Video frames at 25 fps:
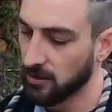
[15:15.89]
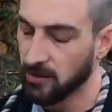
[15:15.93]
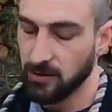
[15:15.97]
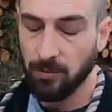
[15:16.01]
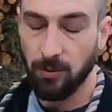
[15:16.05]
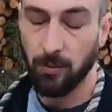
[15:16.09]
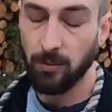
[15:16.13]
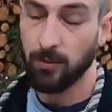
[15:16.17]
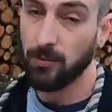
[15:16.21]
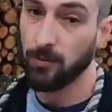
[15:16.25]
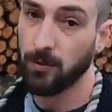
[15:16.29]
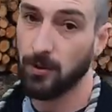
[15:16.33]

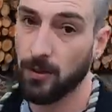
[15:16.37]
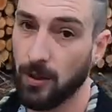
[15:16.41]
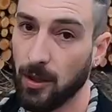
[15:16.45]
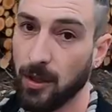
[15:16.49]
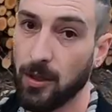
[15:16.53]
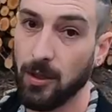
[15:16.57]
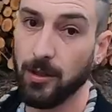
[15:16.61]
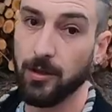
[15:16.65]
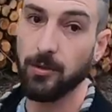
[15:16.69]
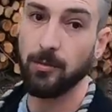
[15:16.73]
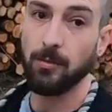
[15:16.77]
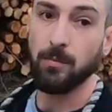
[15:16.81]
She probably wouldn't
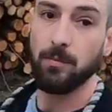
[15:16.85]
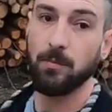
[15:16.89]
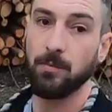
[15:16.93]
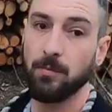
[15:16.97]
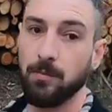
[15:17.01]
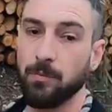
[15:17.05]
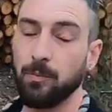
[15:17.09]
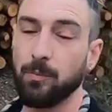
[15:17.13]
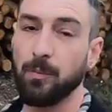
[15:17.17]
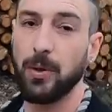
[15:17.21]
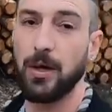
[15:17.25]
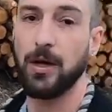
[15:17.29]
hurt them,
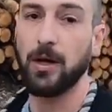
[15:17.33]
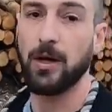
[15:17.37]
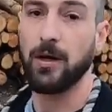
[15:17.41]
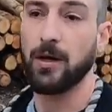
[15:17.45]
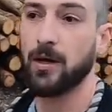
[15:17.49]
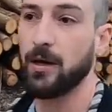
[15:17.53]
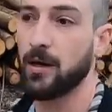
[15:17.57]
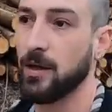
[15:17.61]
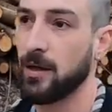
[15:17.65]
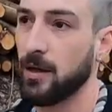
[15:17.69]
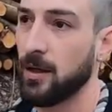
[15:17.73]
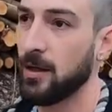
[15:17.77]

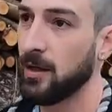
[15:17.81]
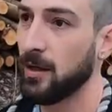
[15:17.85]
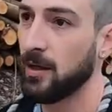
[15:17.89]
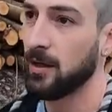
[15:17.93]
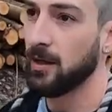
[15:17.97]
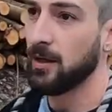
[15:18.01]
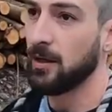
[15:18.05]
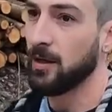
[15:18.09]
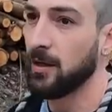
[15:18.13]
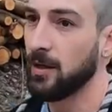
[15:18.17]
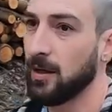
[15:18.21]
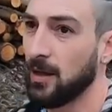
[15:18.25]
but
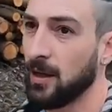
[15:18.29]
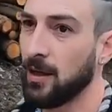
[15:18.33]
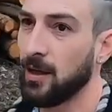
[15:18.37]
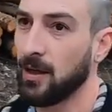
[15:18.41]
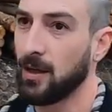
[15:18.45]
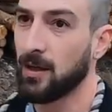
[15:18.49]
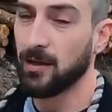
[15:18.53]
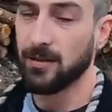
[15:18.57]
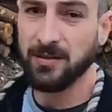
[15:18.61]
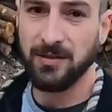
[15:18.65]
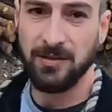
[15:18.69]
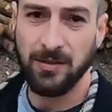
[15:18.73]

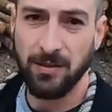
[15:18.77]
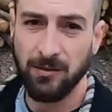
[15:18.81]
I'd